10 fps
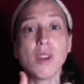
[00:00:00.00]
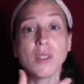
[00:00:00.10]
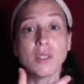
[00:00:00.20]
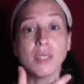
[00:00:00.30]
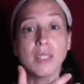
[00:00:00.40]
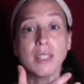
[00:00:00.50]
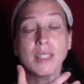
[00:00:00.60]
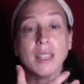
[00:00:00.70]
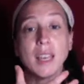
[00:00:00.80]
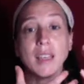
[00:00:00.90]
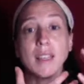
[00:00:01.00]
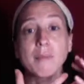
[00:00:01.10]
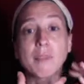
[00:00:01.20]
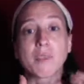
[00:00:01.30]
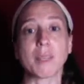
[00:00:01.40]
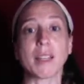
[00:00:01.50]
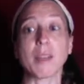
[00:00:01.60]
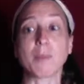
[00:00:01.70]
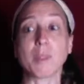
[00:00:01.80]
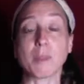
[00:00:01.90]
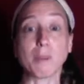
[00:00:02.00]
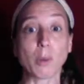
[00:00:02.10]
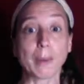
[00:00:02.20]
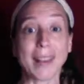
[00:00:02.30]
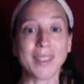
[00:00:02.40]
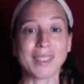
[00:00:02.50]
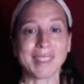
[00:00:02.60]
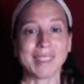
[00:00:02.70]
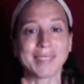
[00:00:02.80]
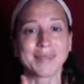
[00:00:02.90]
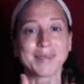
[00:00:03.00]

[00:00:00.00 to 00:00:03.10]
So this containing movement helps you be more bouncy,